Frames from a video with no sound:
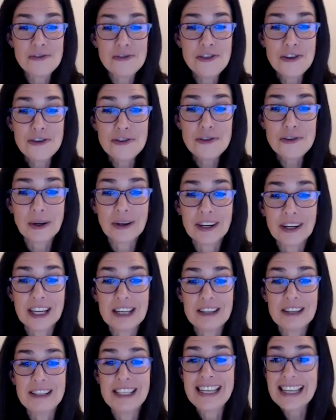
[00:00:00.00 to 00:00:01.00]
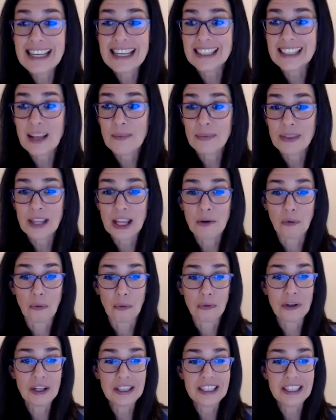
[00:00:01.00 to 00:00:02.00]
knew we were going to need something
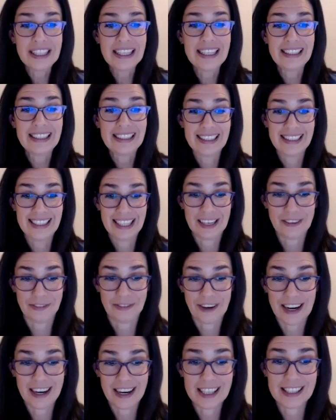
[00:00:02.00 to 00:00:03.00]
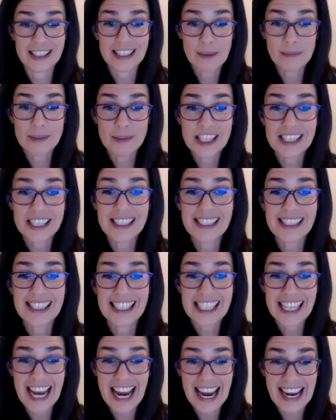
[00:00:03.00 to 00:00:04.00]
really different. Assumptions
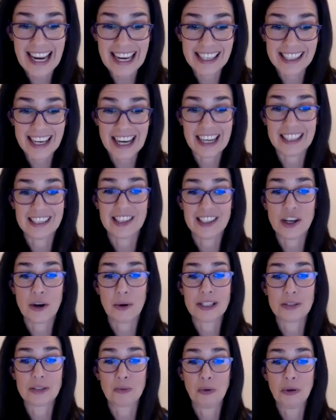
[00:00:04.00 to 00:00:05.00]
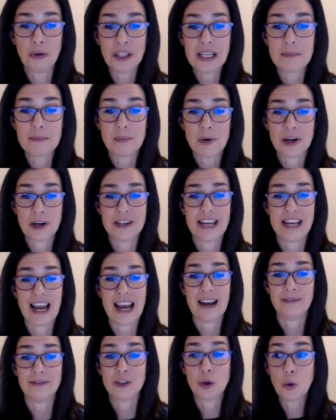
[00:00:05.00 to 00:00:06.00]
change, and so it's really important to
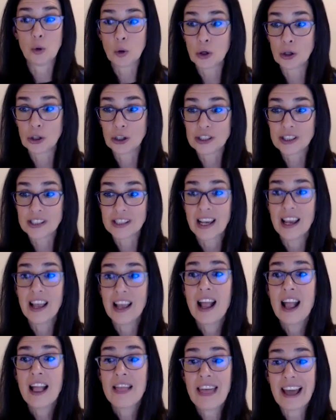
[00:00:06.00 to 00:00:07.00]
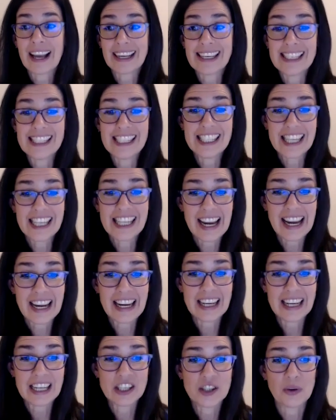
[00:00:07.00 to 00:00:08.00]
have tools that can
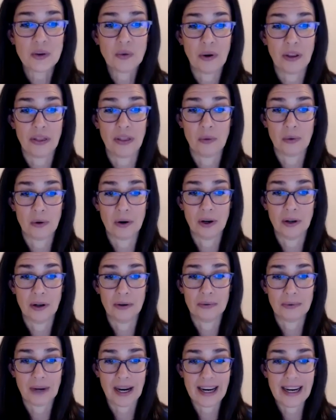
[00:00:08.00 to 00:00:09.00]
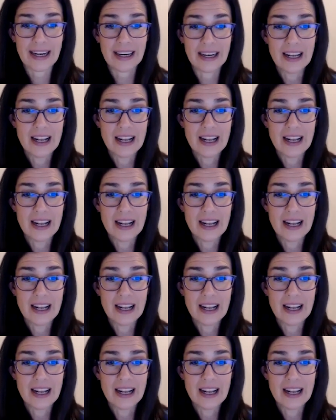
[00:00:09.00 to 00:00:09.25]
change with the world, right?